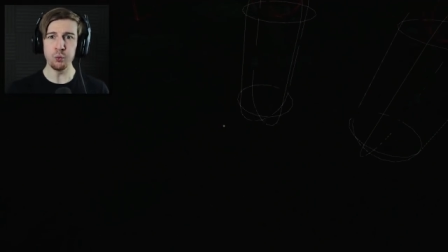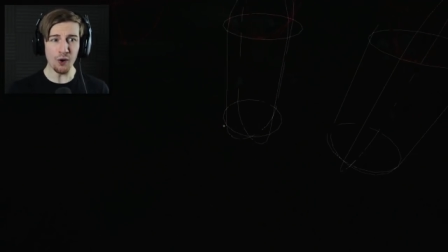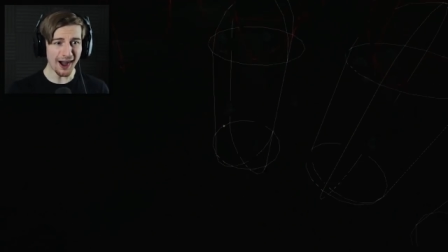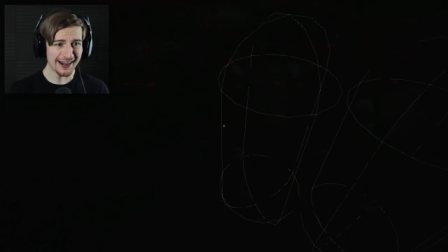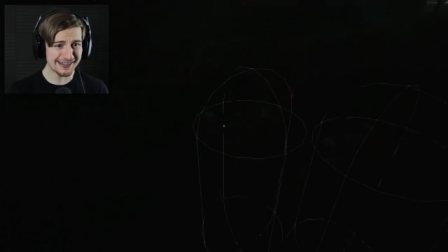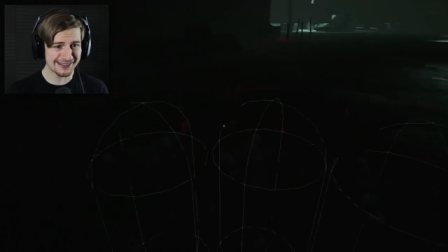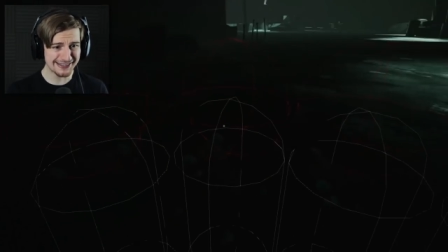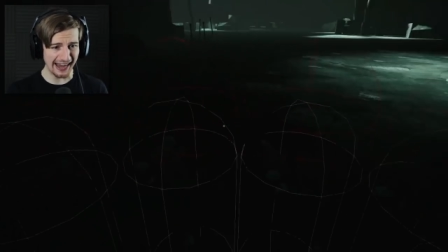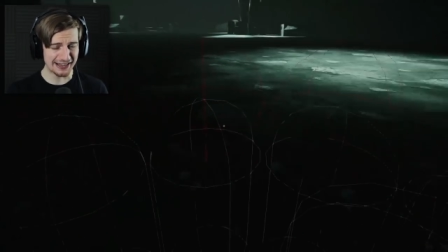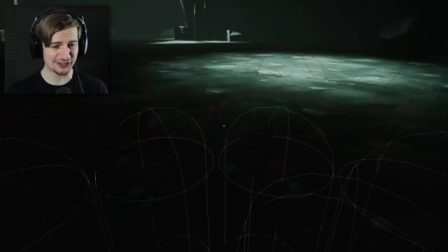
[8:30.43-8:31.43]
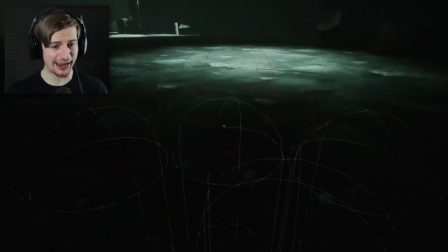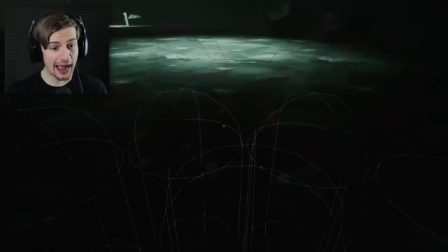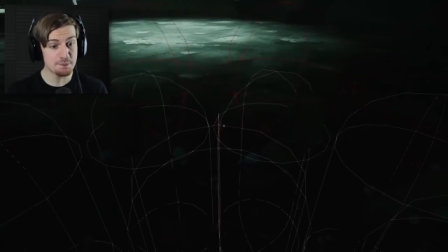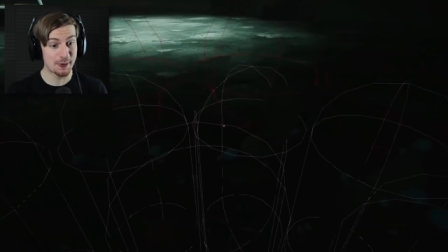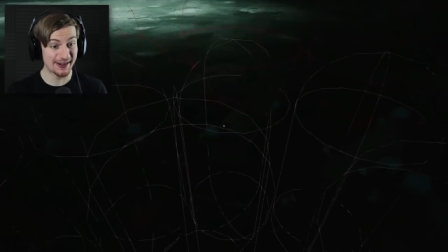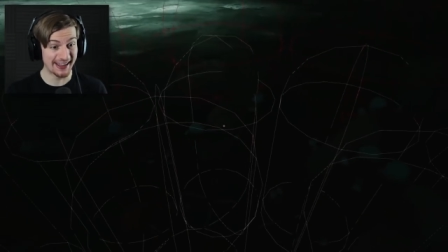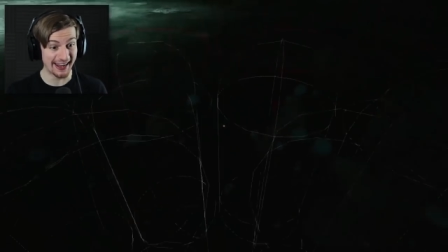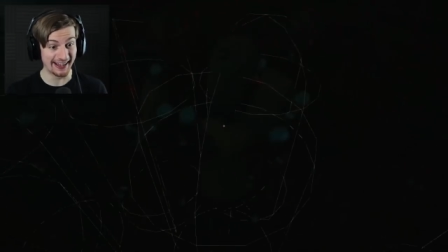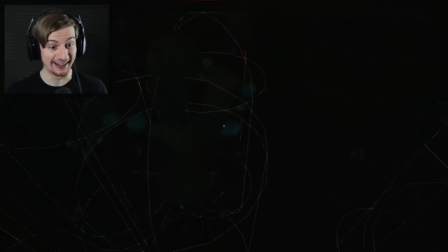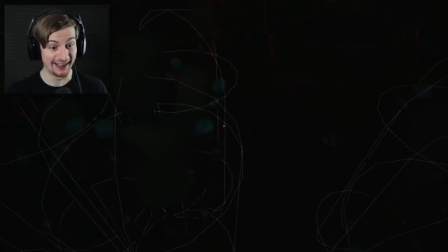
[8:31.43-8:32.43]
What is
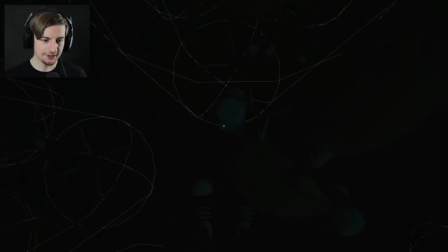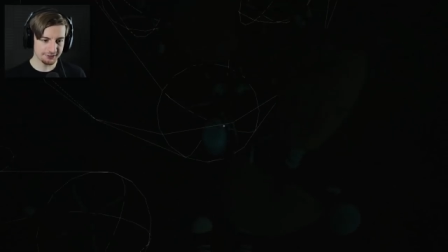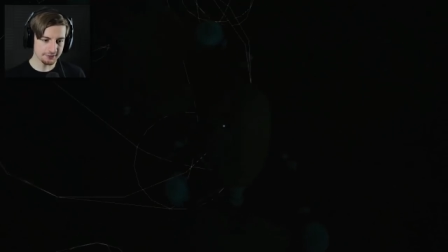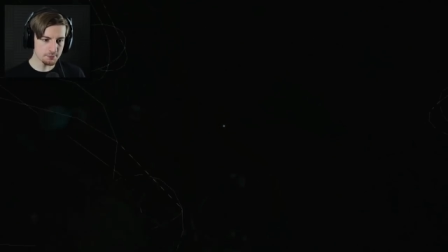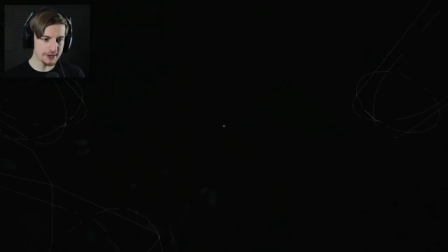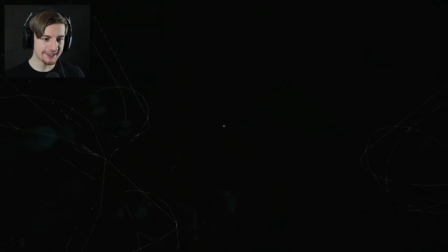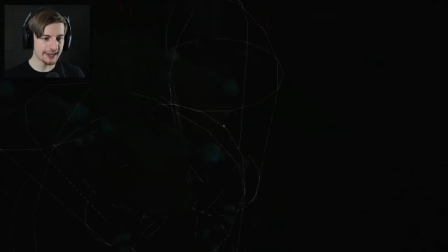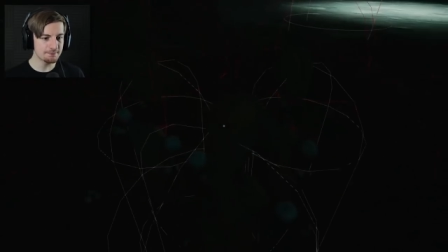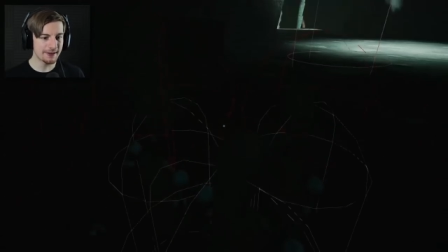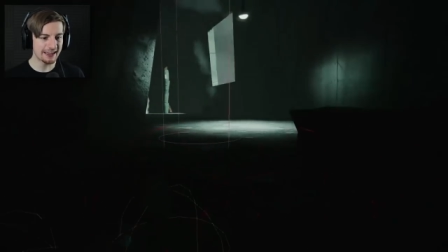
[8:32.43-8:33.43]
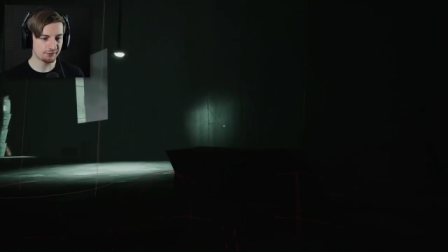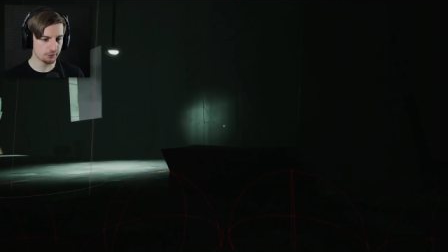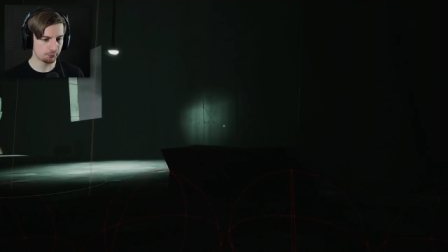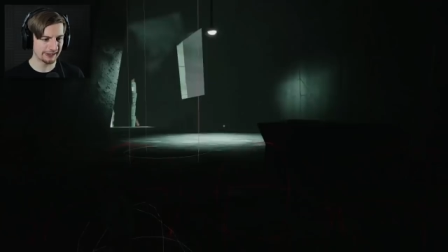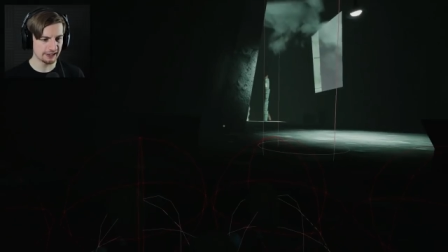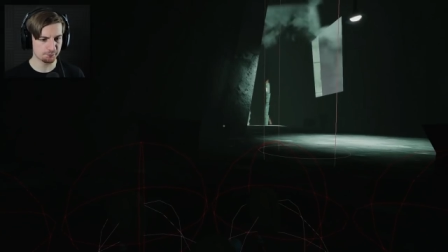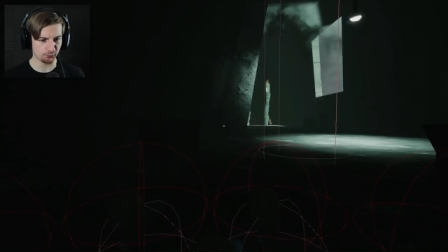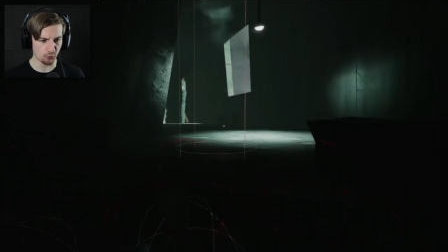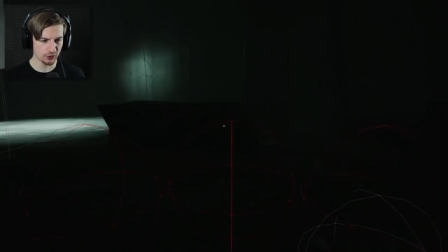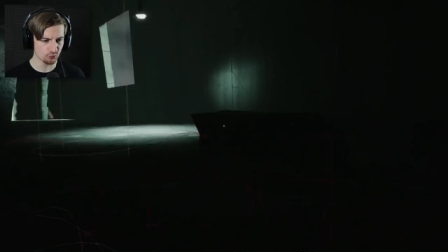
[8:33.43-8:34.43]
happening? I think the minigame may have completely
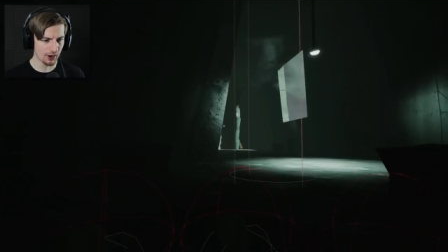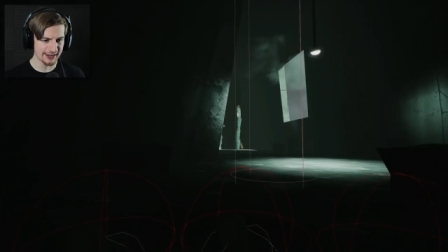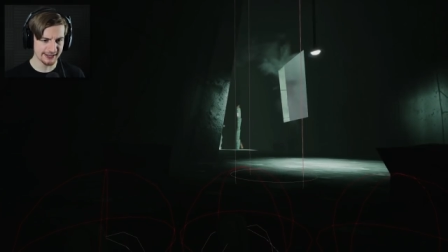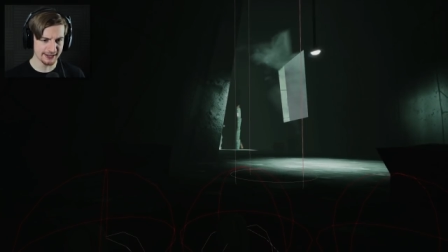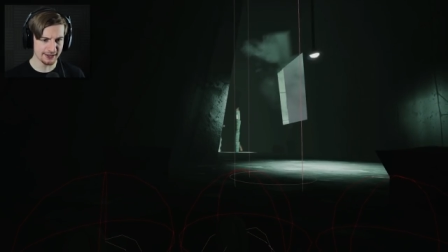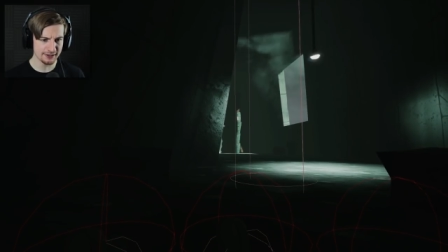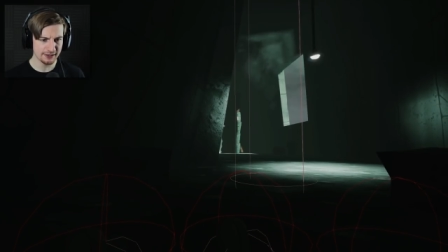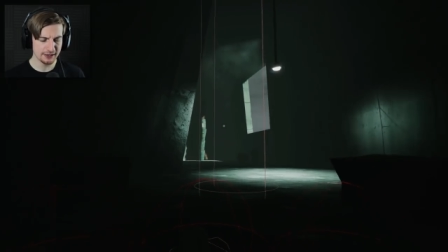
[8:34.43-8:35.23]
broken right here.